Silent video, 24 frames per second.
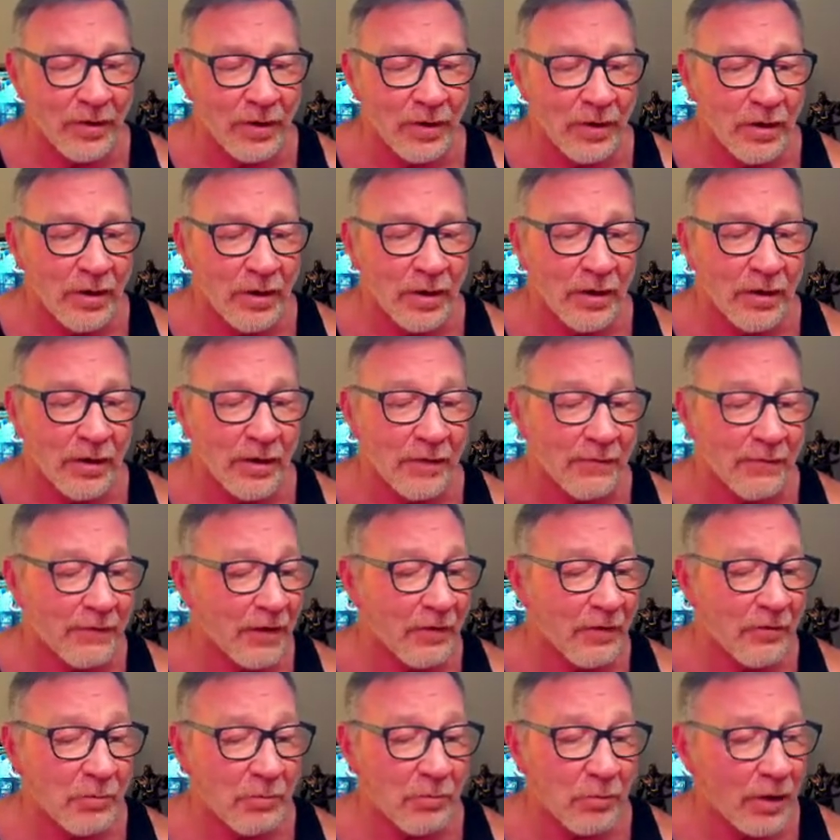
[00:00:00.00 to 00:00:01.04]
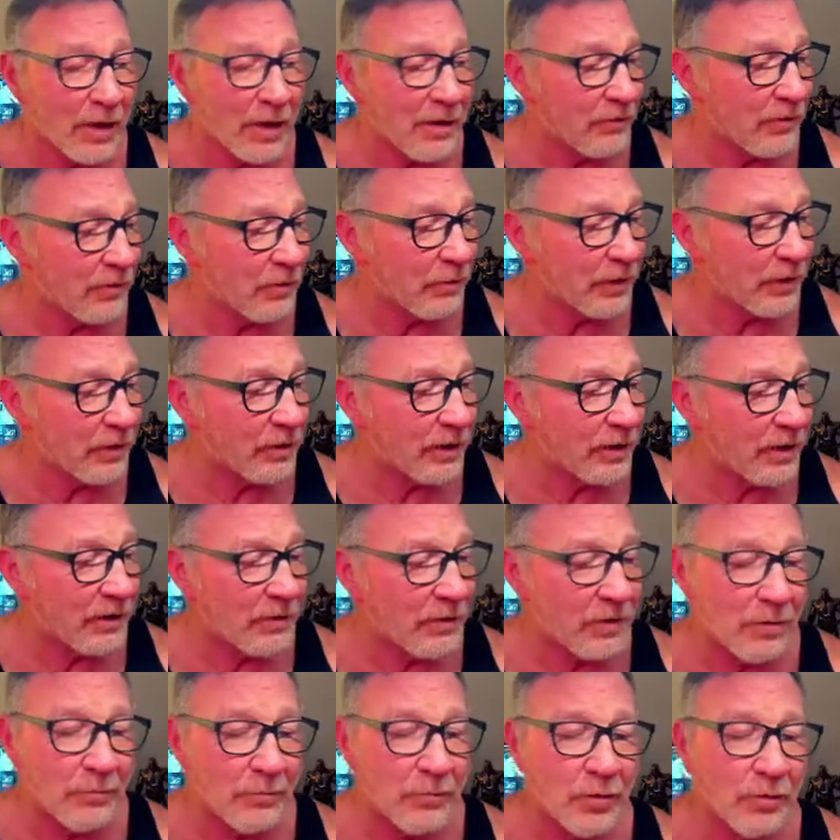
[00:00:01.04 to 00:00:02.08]
The other brown that we could end up
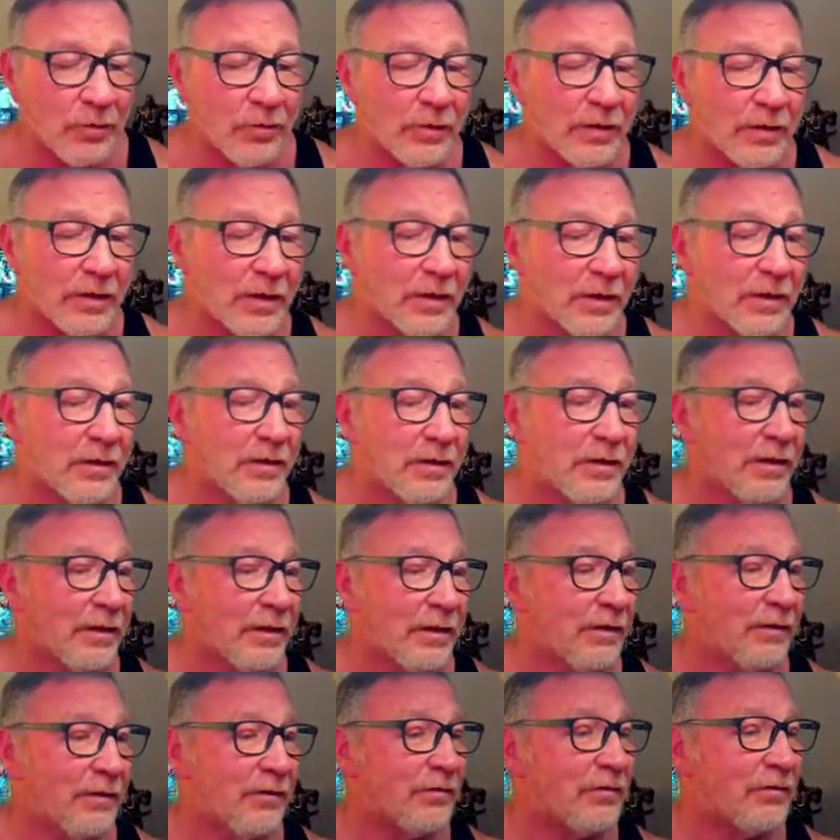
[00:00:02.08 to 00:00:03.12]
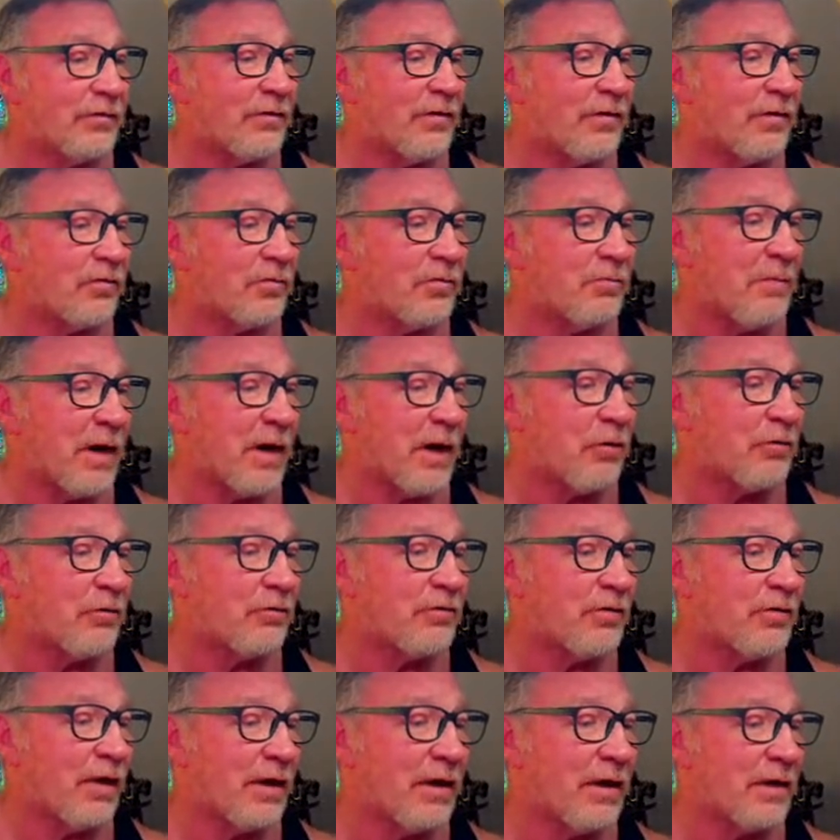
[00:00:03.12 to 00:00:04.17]
doing is this bear's
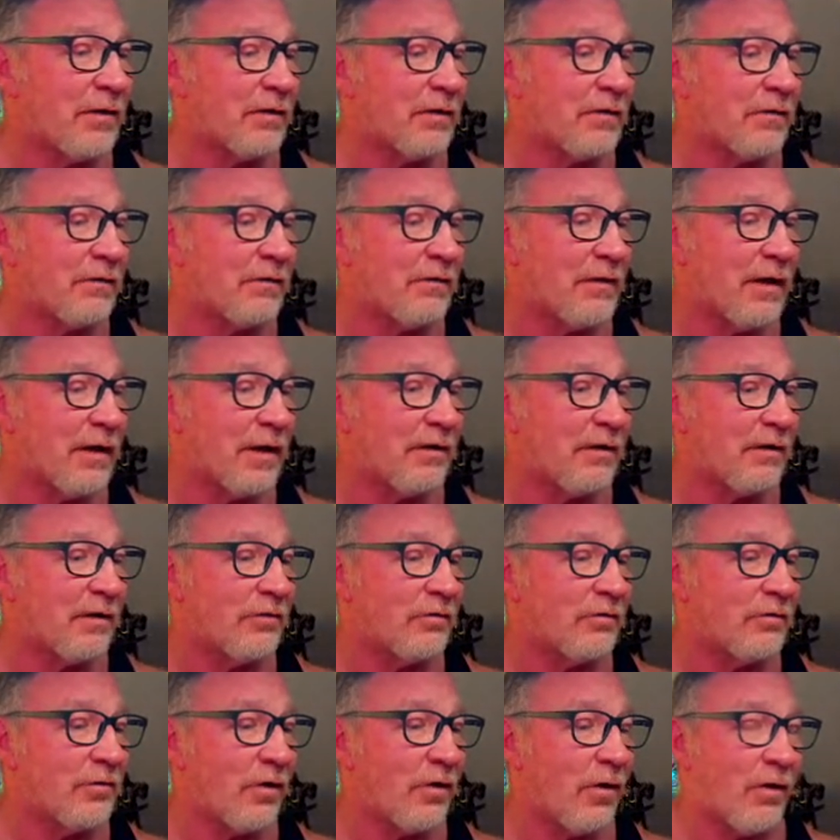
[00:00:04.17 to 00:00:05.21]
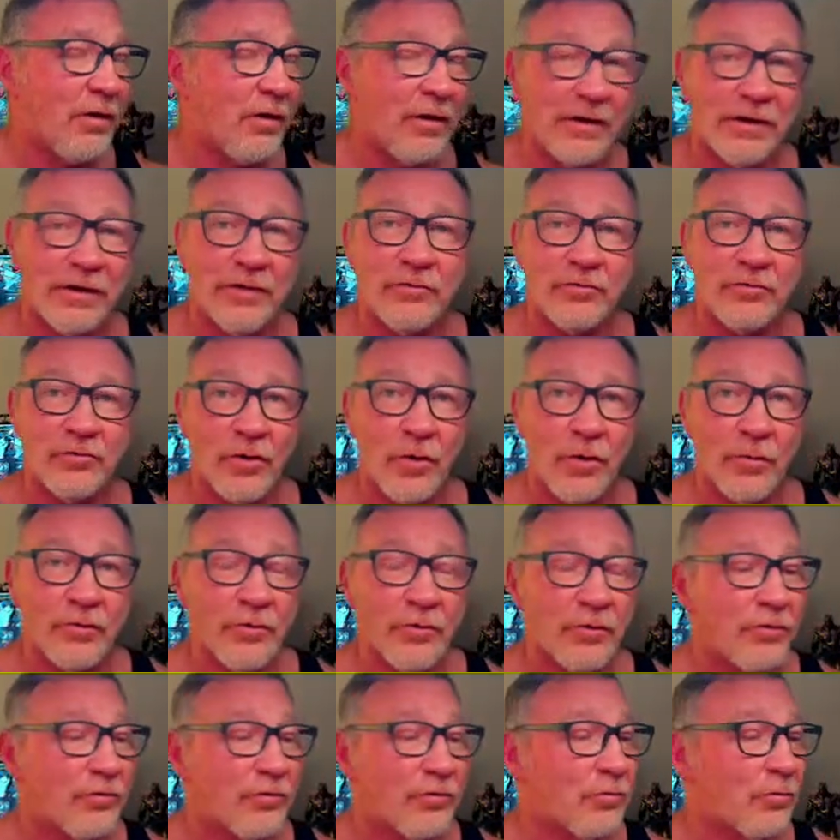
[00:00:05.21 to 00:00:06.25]
head that is on his shoulder
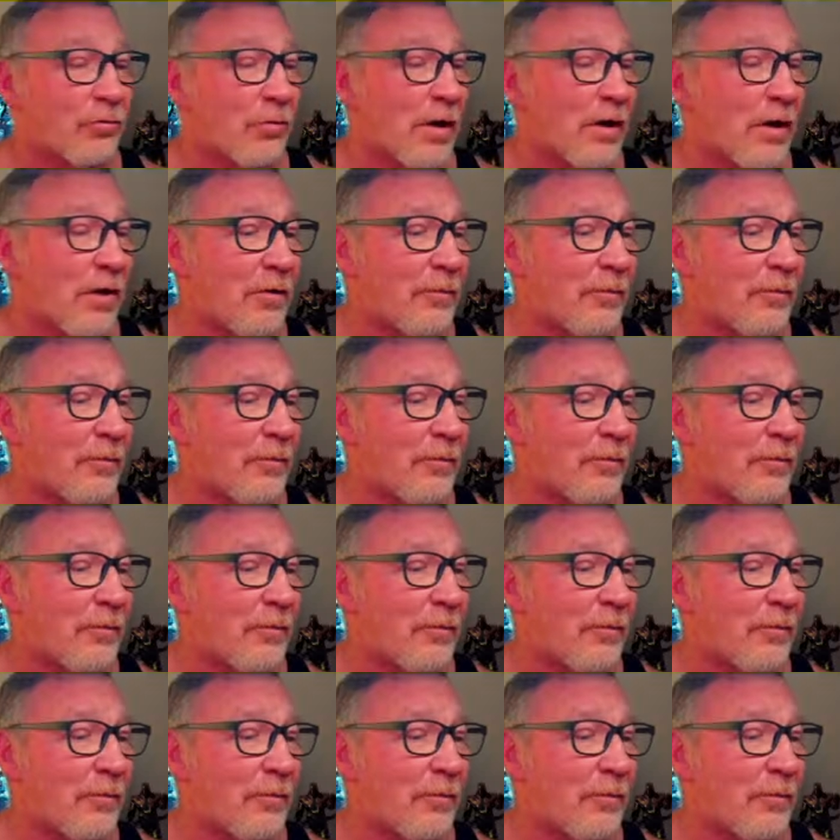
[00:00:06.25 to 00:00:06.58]
as well.